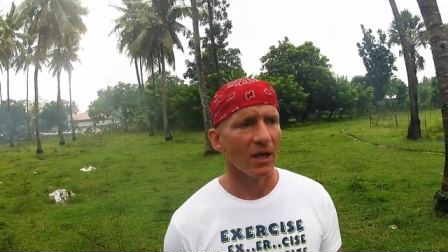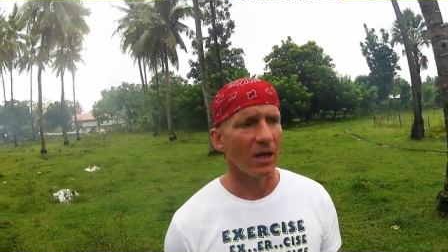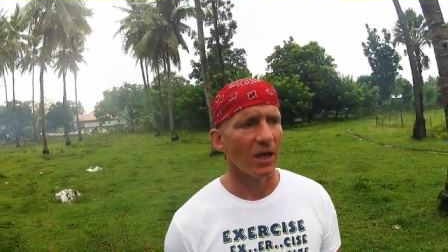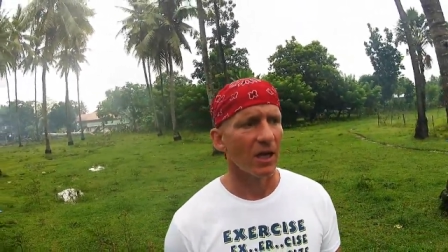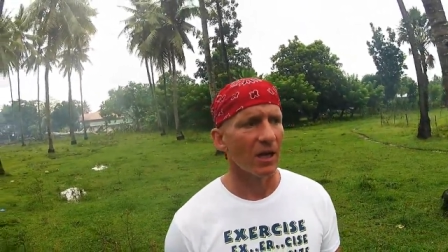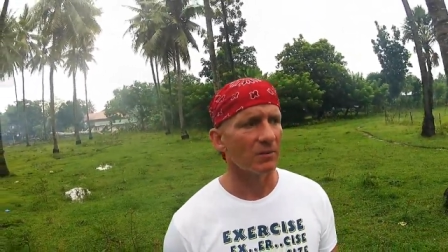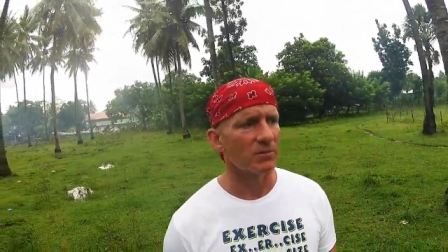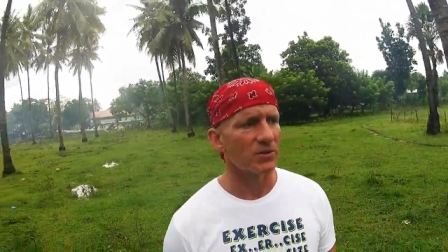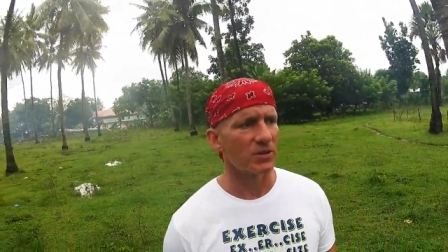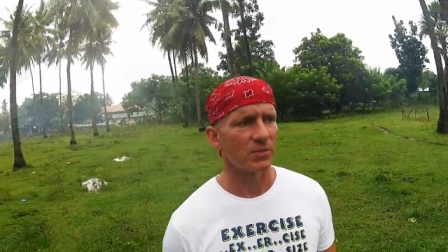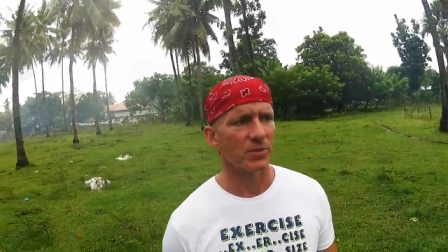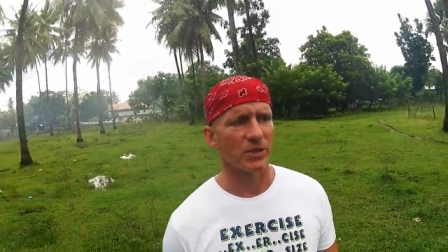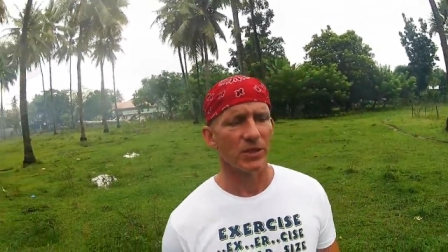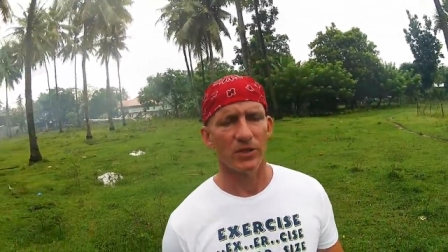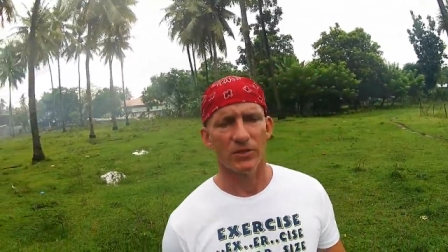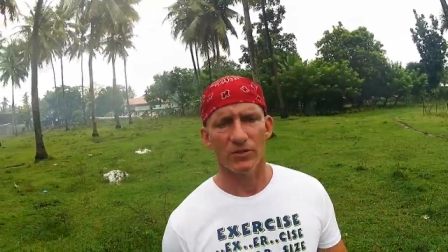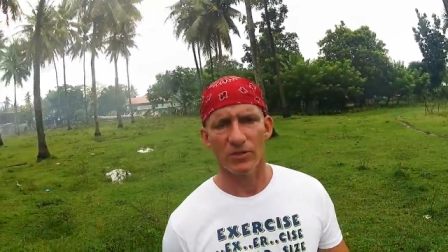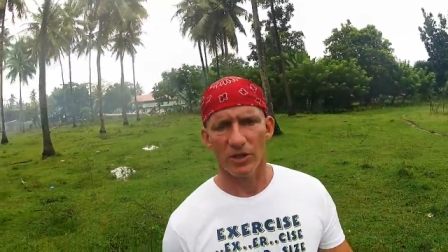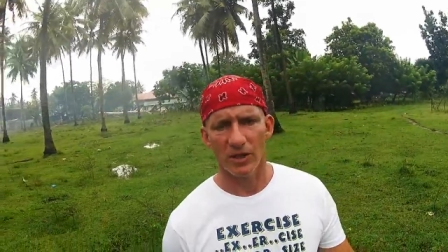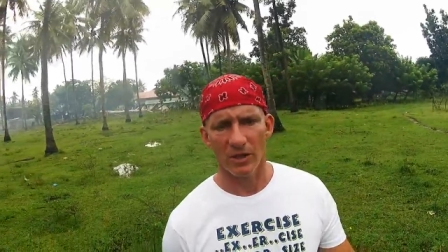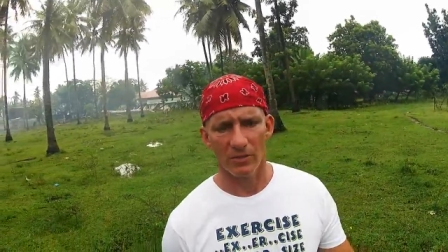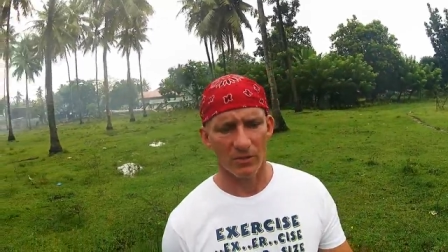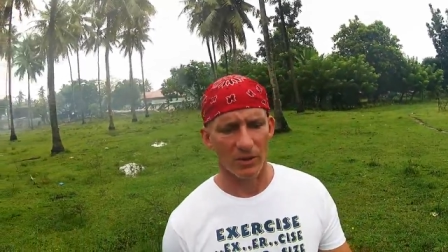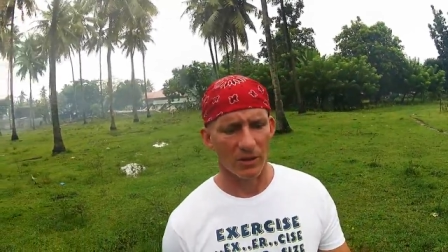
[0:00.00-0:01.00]
I'm speaking
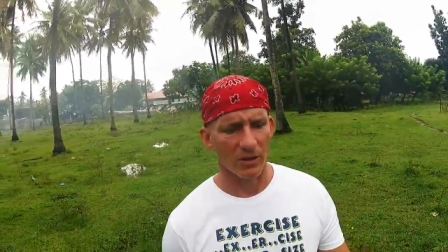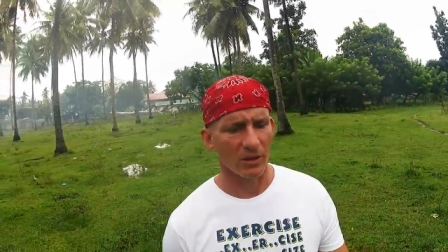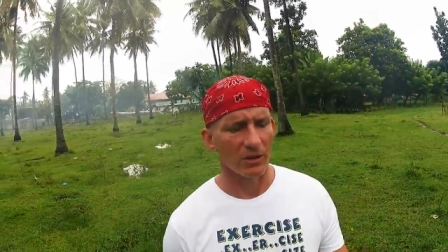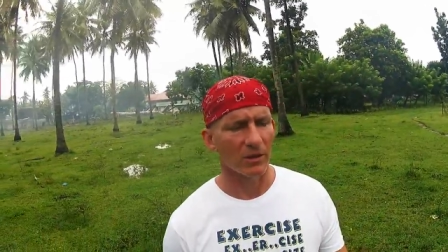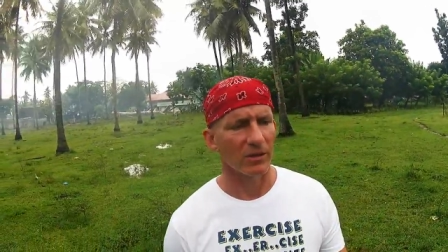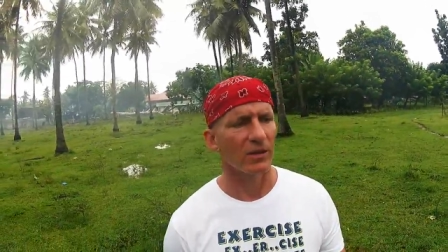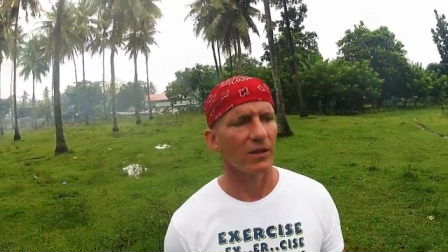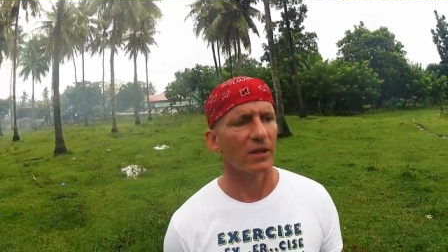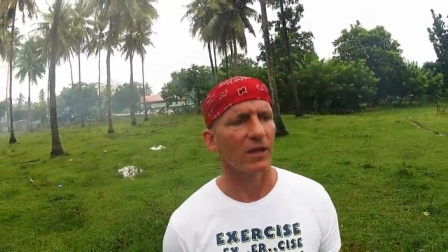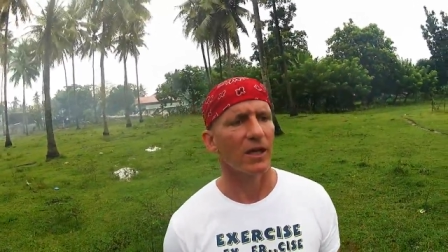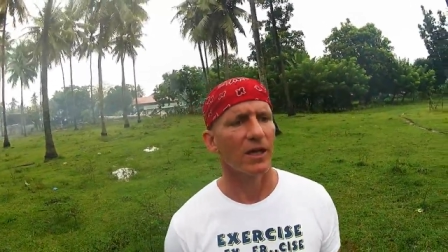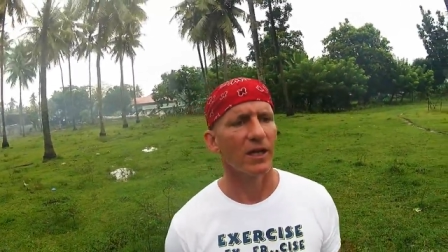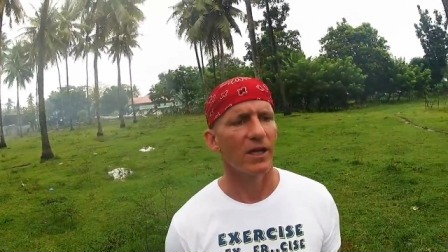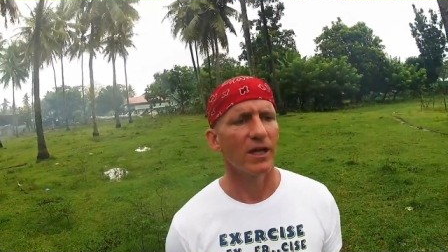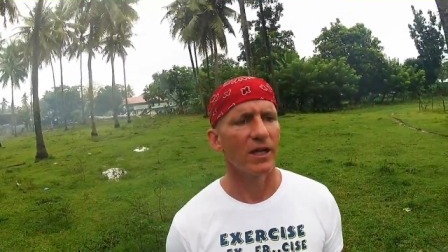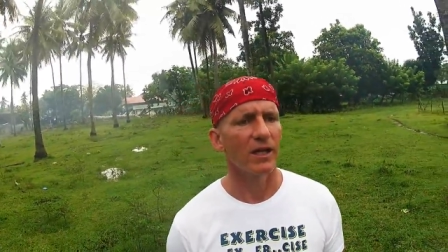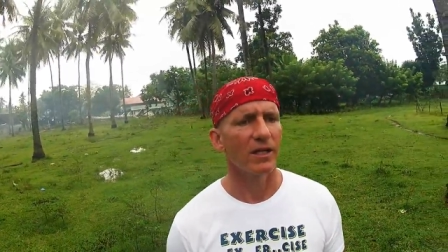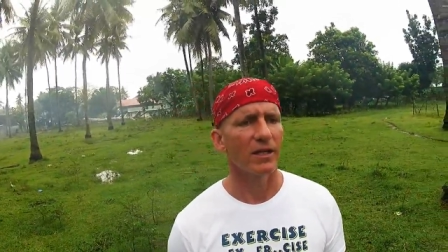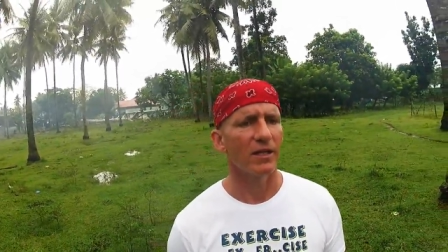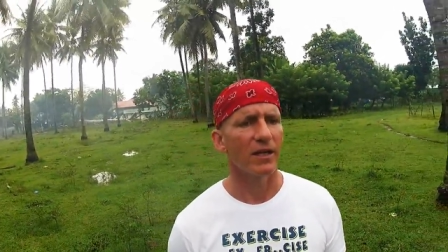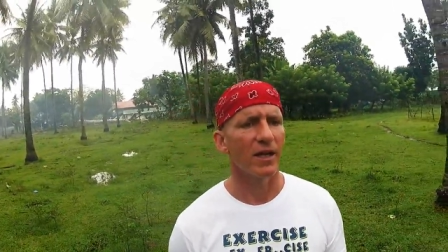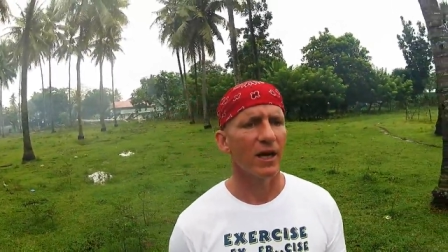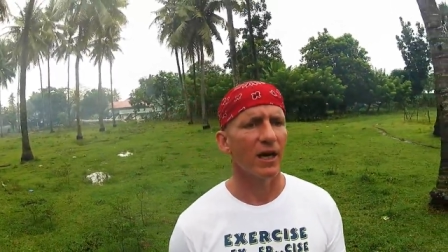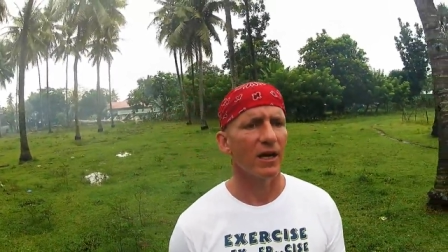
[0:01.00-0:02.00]
generally.
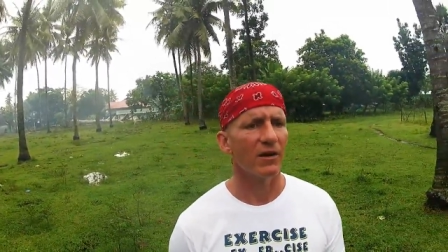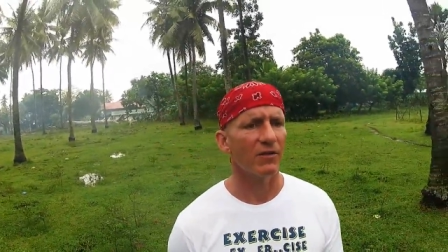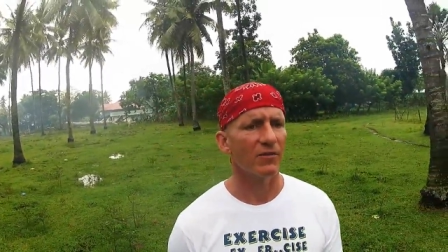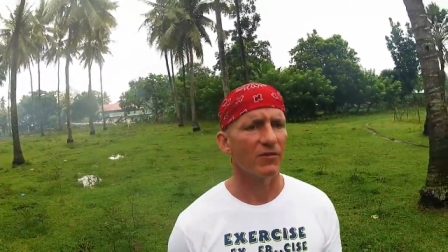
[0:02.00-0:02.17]
And uh,